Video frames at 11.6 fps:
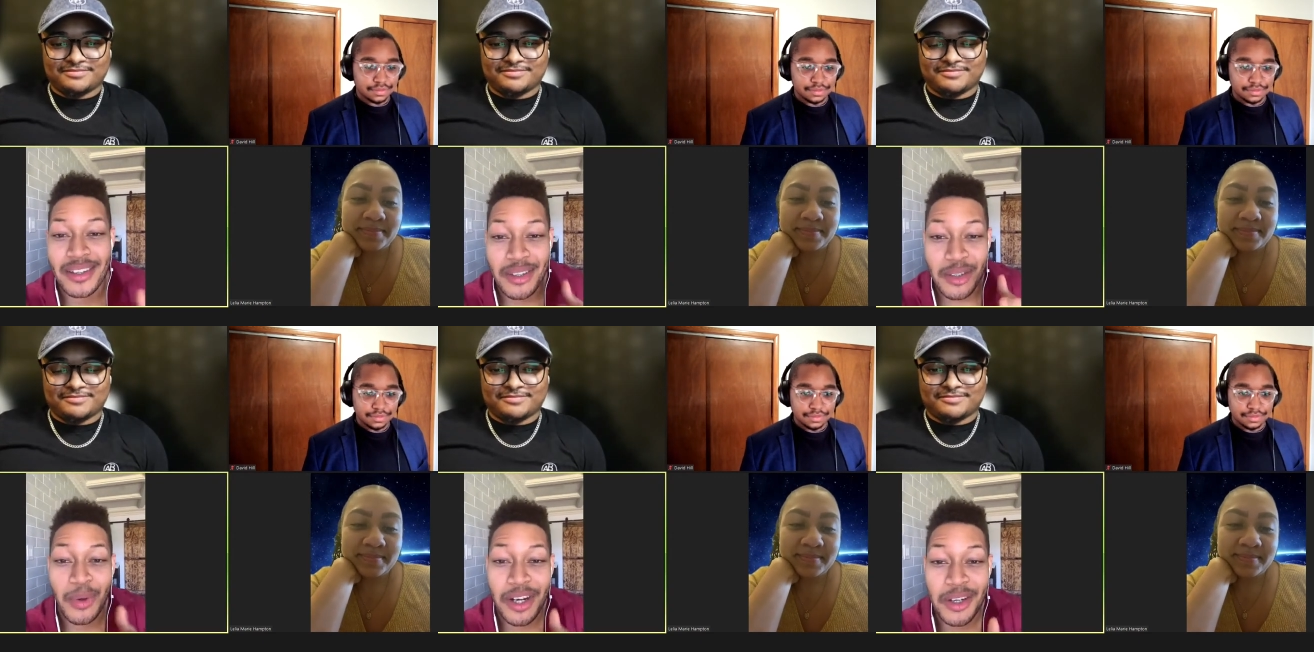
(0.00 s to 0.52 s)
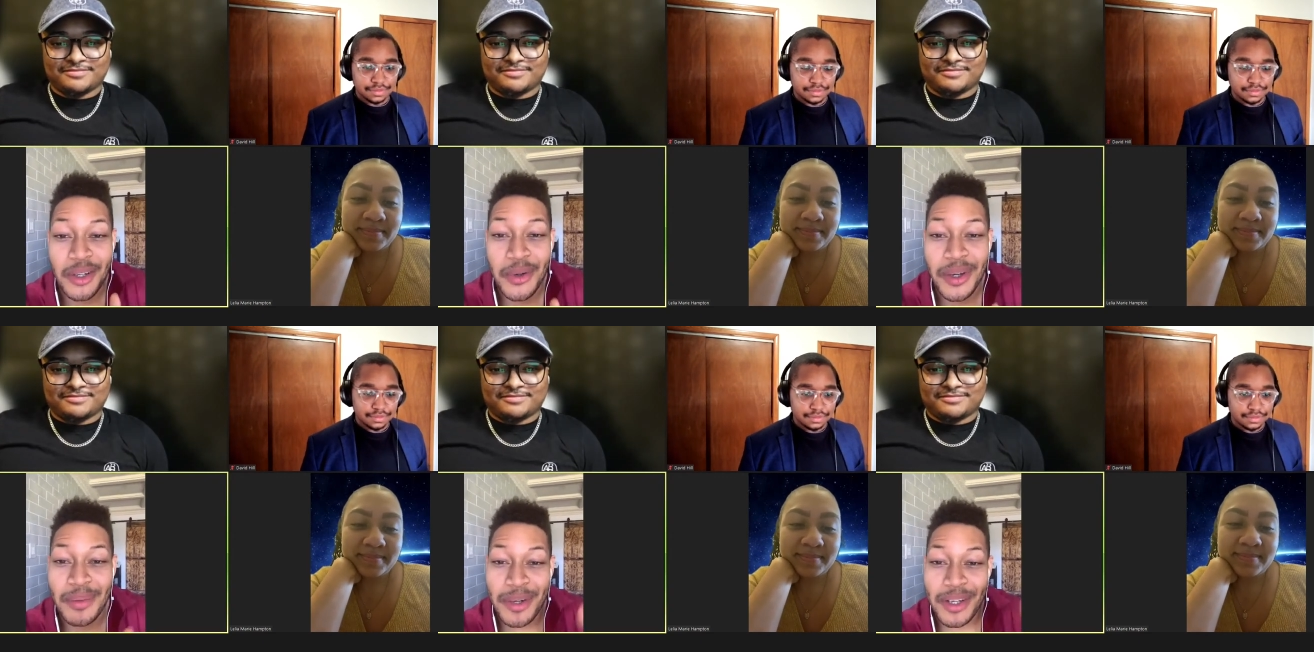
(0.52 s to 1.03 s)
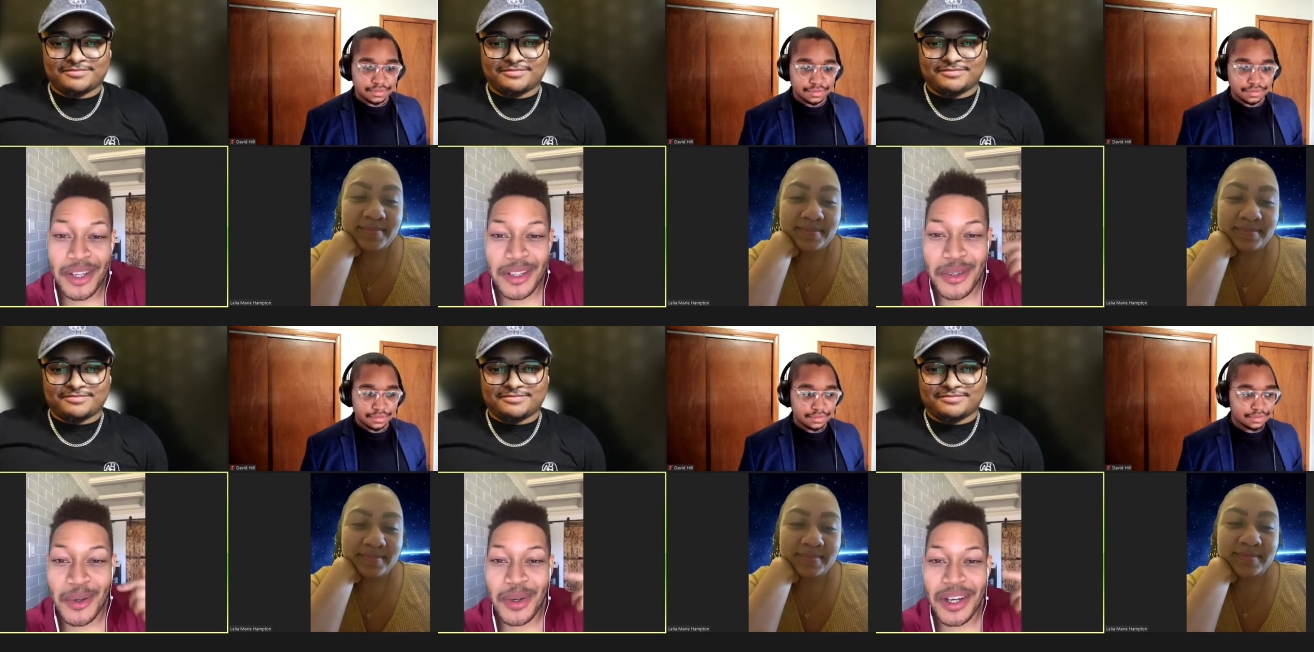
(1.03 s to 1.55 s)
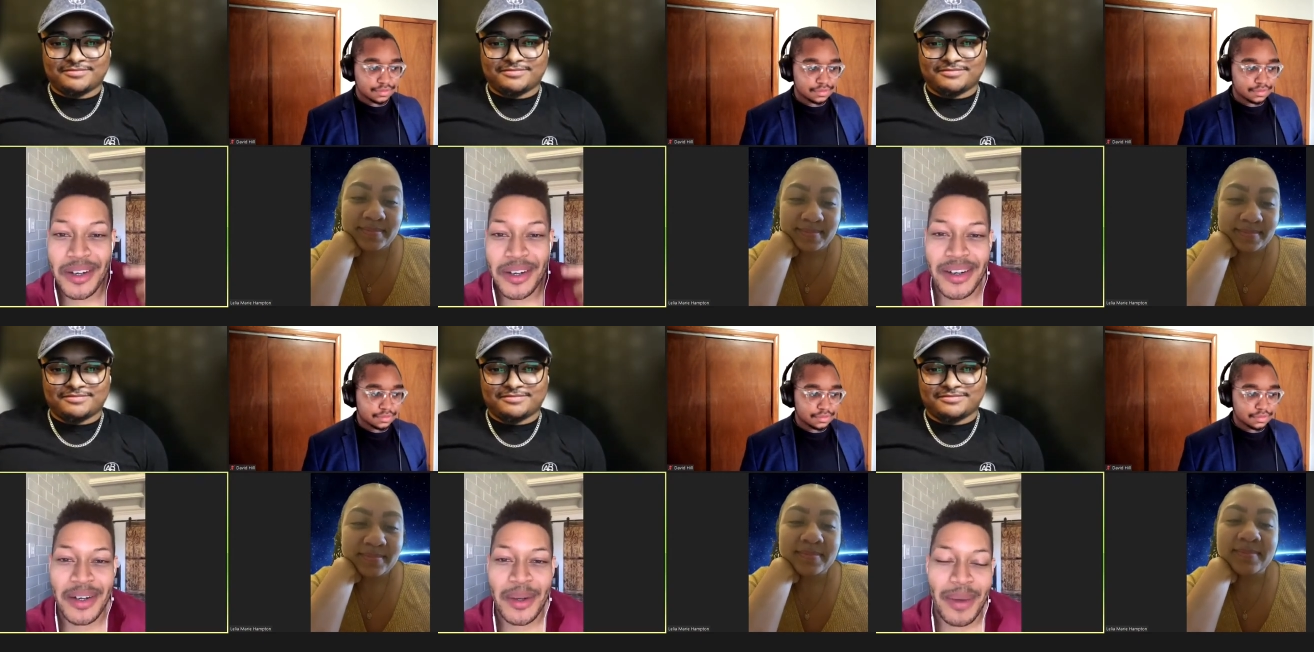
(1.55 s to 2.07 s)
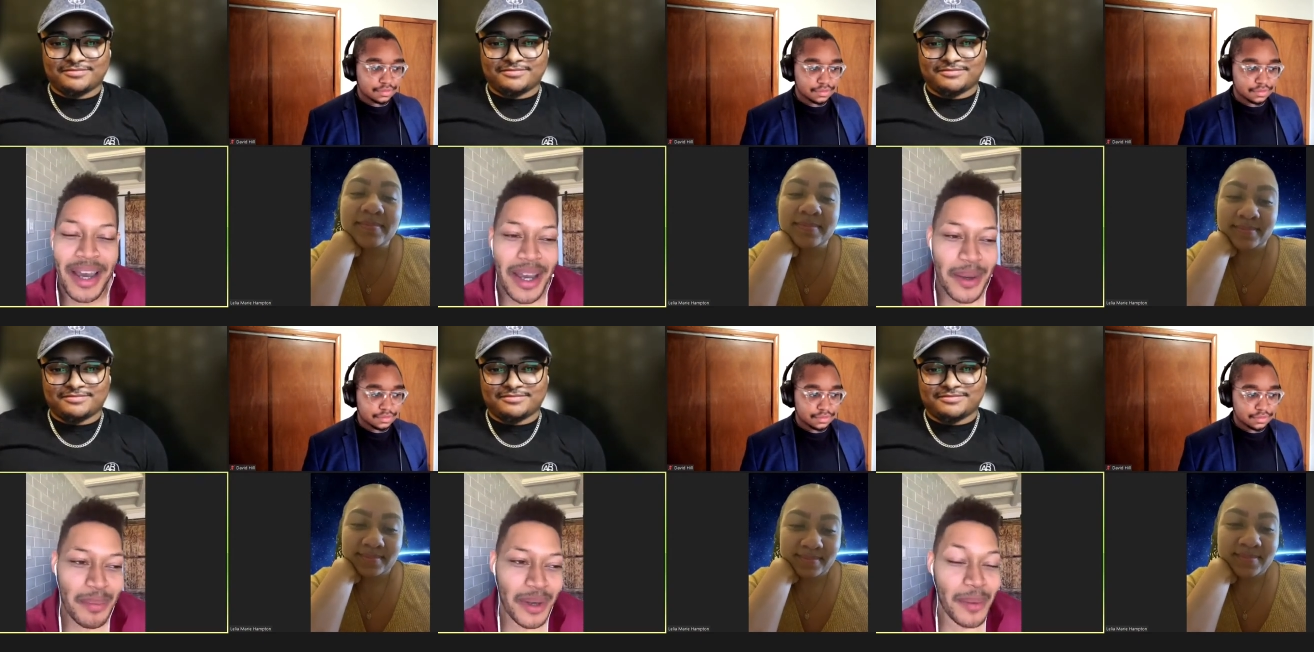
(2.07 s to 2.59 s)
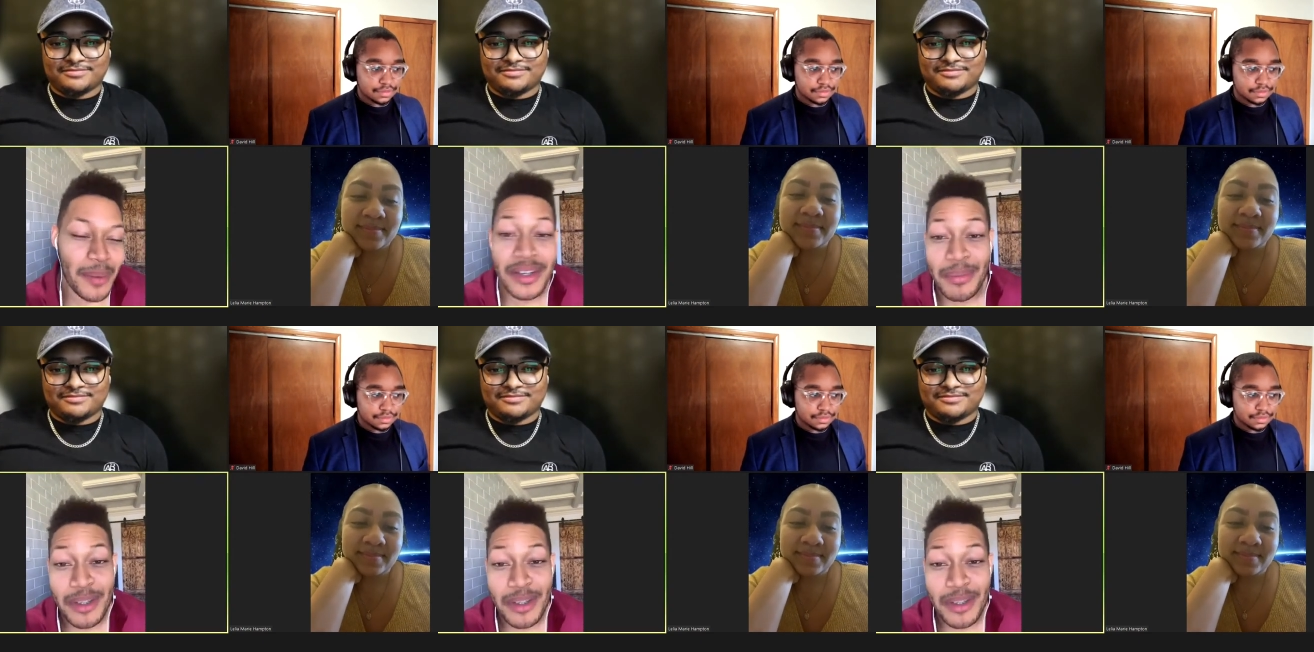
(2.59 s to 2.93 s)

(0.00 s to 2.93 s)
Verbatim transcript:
Speaker 1: to want to do it, but it's, it's cool hearing it, hearing it back, but I'm just, I'm just